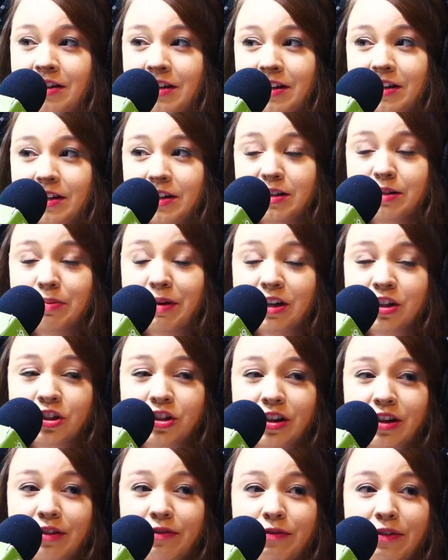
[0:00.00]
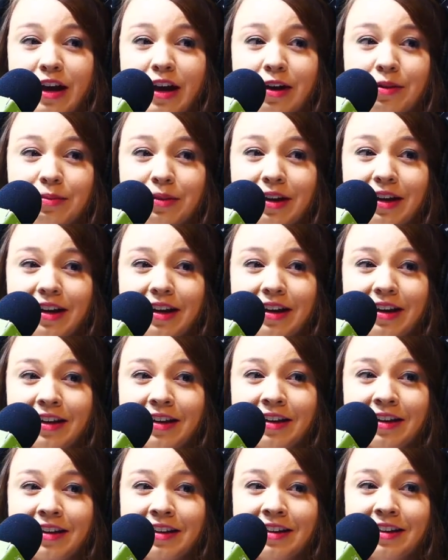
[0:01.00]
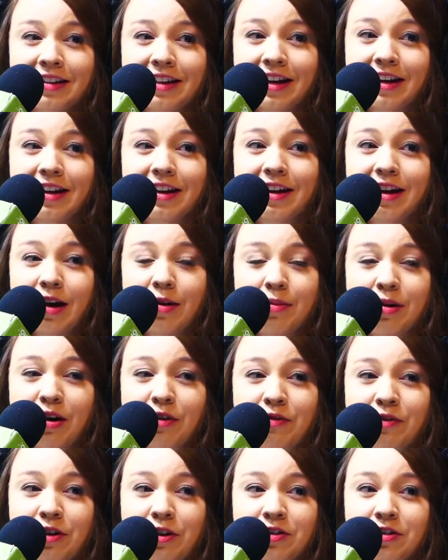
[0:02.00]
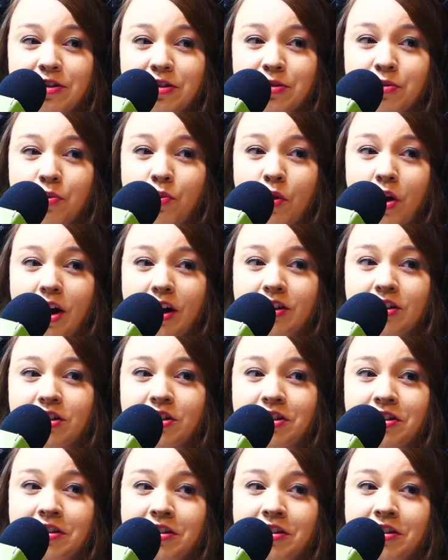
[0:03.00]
especially family that can come over and just watch